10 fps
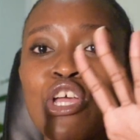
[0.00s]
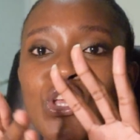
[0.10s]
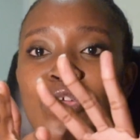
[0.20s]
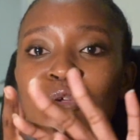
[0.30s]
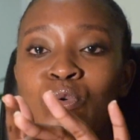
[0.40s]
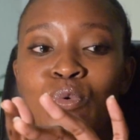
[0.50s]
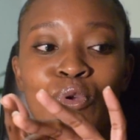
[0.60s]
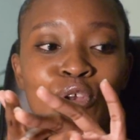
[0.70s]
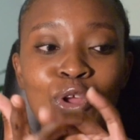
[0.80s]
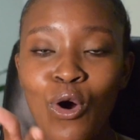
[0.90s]
you
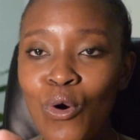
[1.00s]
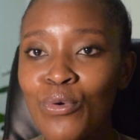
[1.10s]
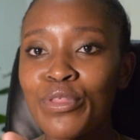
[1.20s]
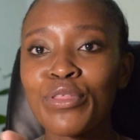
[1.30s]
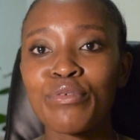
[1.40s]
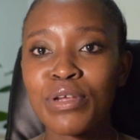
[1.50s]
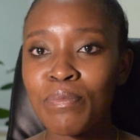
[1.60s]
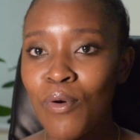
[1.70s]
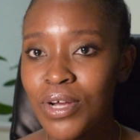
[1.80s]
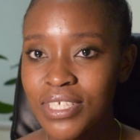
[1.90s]
know the 3
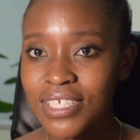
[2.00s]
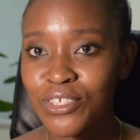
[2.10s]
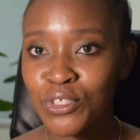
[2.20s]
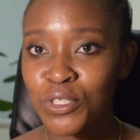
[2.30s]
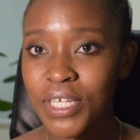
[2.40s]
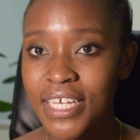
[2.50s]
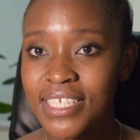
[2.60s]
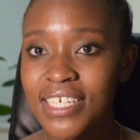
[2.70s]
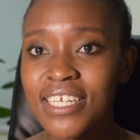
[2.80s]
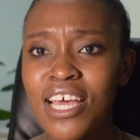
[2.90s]
points that you
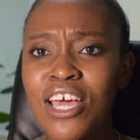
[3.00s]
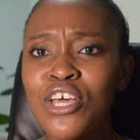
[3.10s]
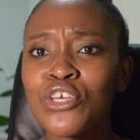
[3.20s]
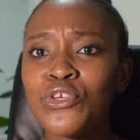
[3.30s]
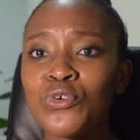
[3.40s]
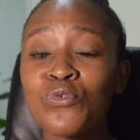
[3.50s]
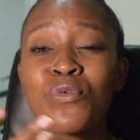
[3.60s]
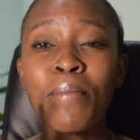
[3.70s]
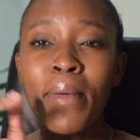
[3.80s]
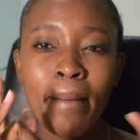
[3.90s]
stated, you
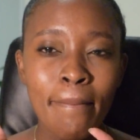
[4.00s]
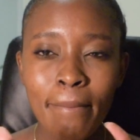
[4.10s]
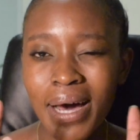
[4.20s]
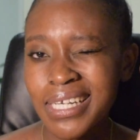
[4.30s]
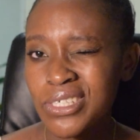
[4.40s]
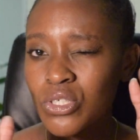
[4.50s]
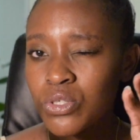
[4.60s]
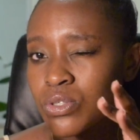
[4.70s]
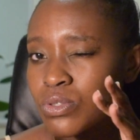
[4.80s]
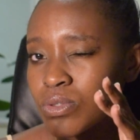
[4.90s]
remember
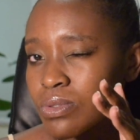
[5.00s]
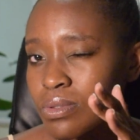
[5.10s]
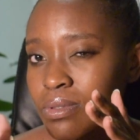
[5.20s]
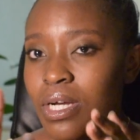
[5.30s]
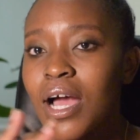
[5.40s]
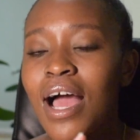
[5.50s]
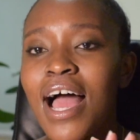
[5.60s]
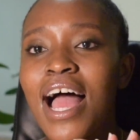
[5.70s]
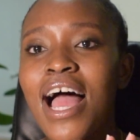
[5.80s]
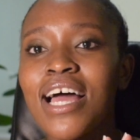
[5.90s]
2,
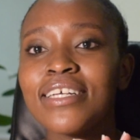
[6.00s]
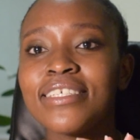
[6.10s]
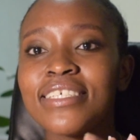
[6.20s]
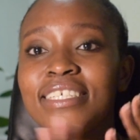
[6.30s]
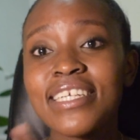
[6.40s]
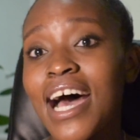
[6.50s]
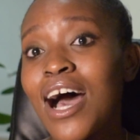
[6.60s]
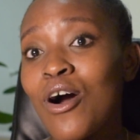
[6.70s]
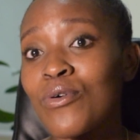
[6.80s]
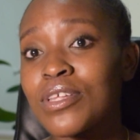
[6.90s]
and
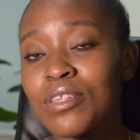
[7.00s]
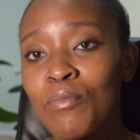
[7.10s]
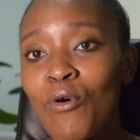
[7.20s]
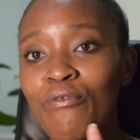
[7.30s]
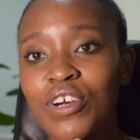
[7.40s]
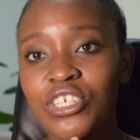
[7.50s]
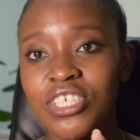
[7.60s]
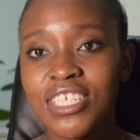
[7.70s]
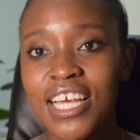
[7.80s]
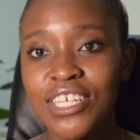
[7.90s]
now in the more fresher
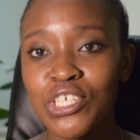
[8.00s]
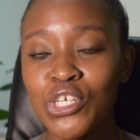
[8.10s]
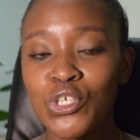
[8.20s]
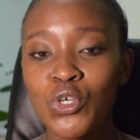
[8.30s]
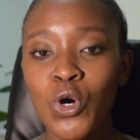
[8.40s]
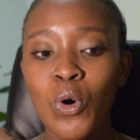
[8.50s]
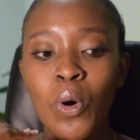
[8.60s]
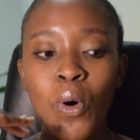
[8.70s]
state, you're